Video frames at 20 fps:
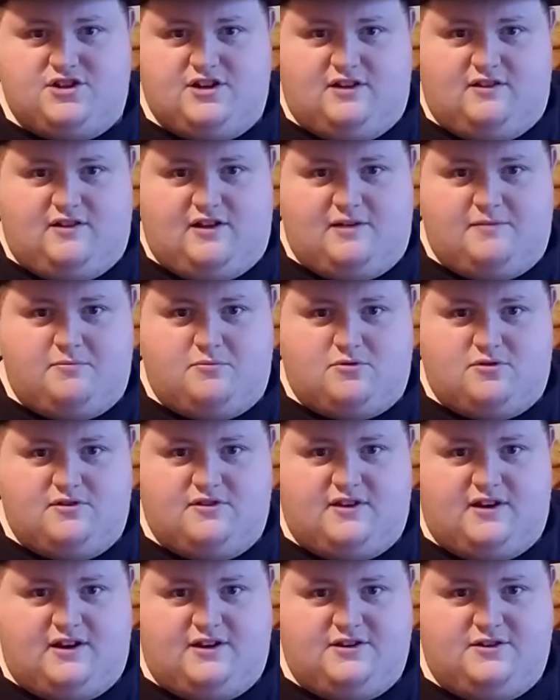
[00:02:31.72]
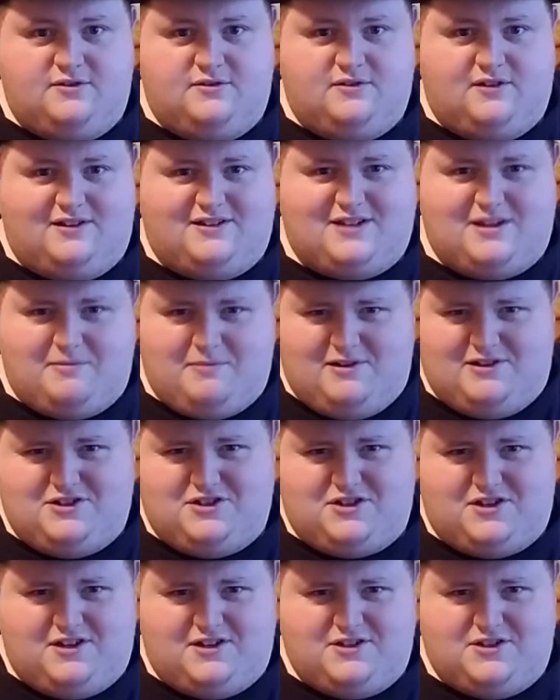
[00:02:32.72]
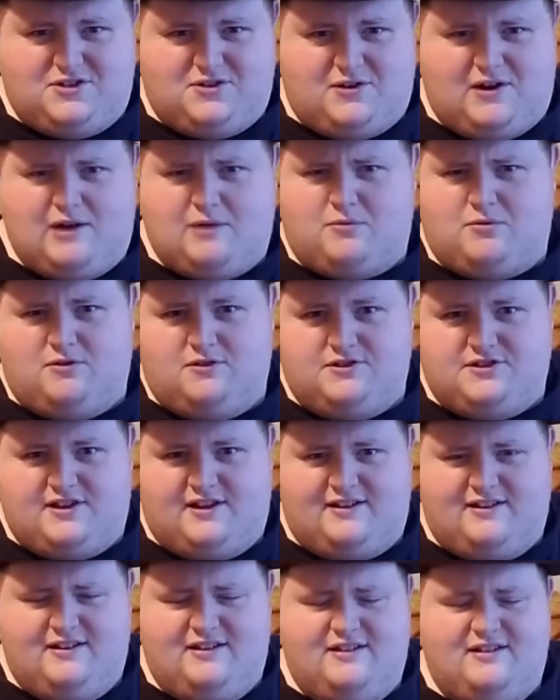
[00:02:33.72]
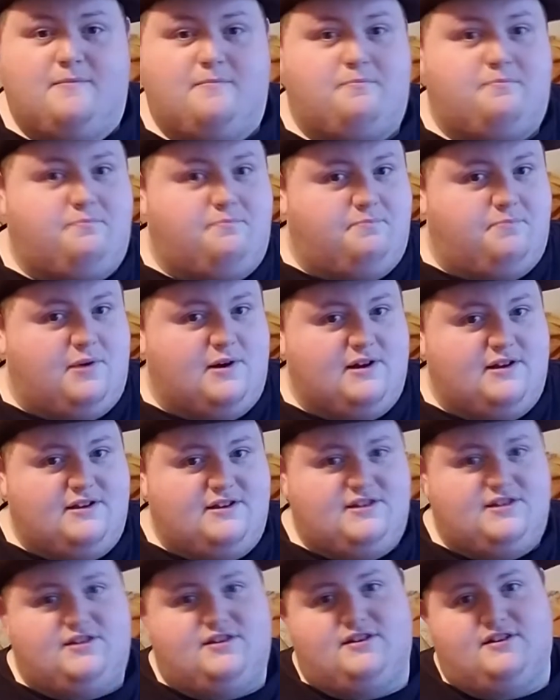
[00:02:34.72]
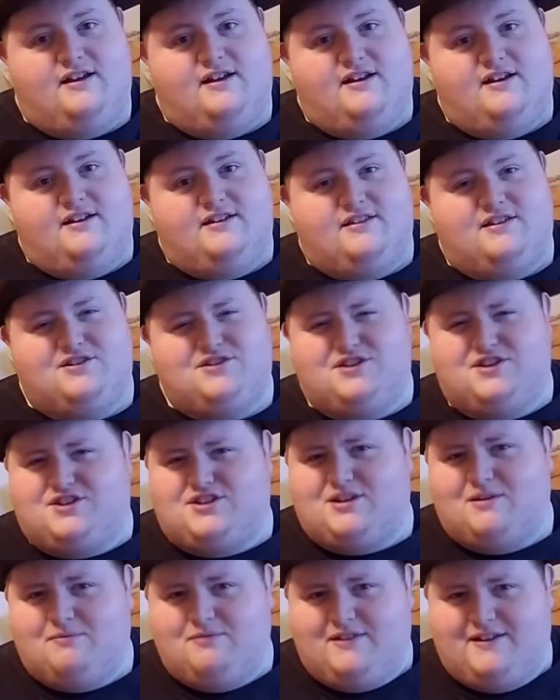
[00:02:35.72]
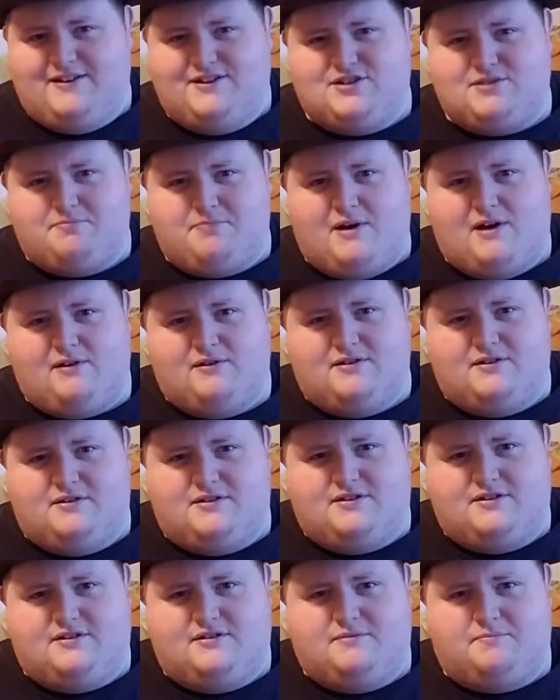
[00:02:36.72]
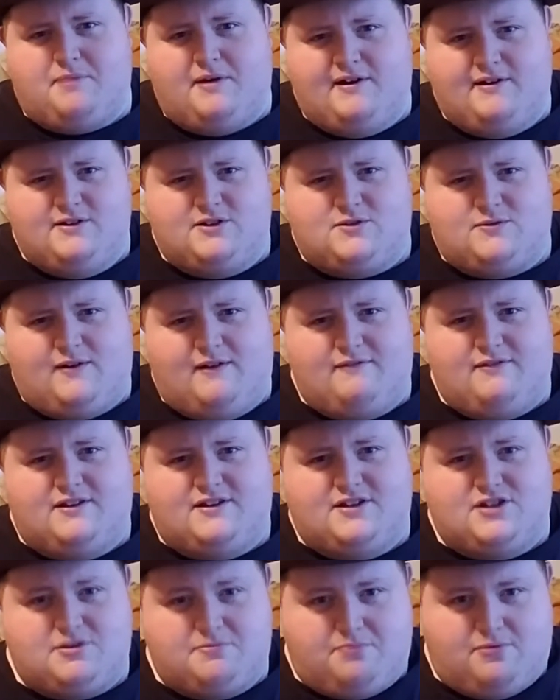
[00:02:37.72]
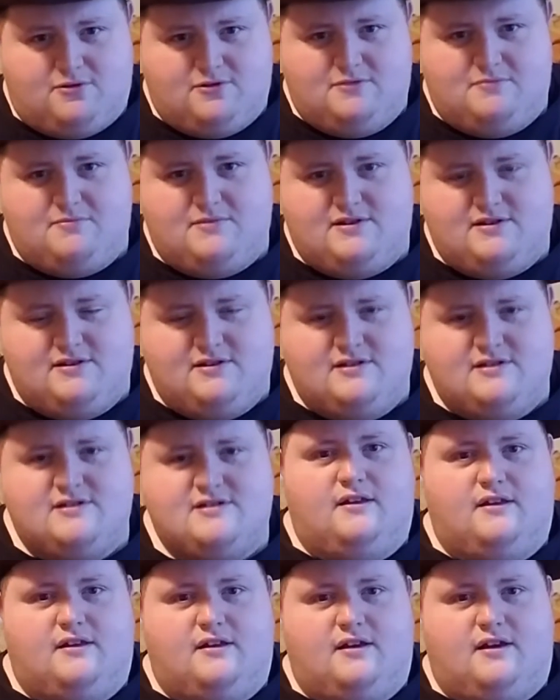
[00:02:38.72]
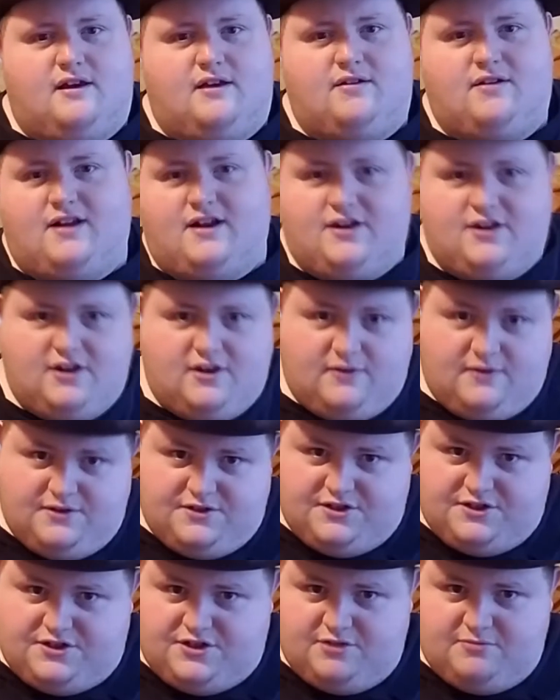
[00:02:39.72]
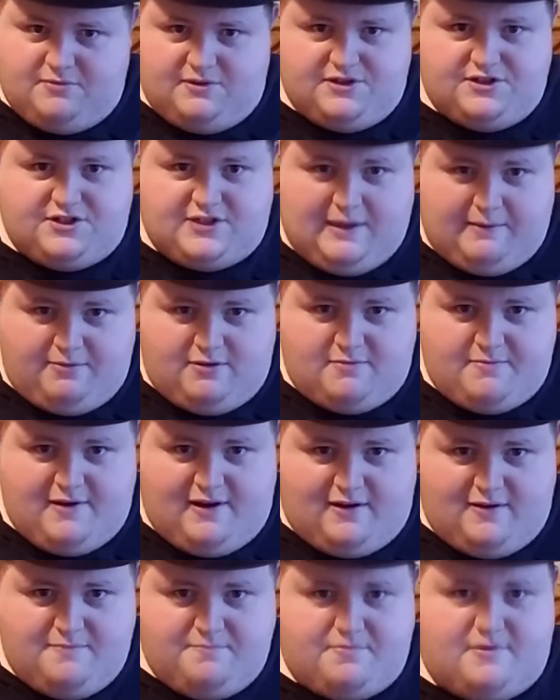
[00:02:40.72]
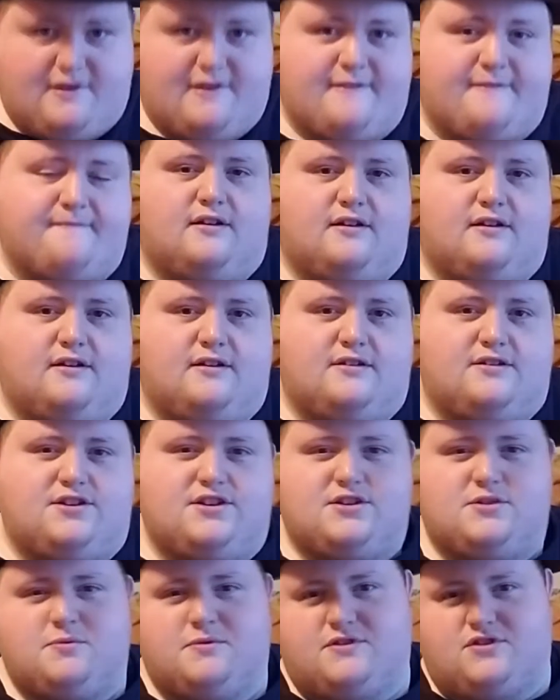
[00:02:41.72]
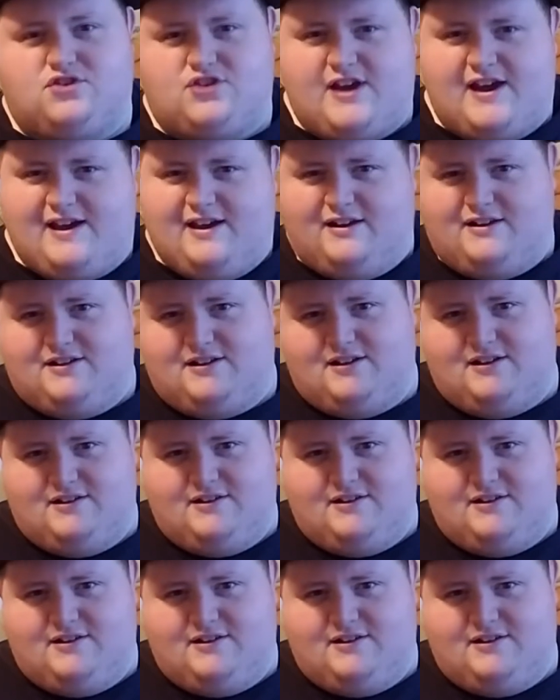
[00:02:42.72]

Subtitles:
it a lot more than I do, like, Dead Men's Chest or At World's End. But there's just some things about Pirates 5 that disappoint me. And I'm not gonna go into too much depth about it, but just with Jack.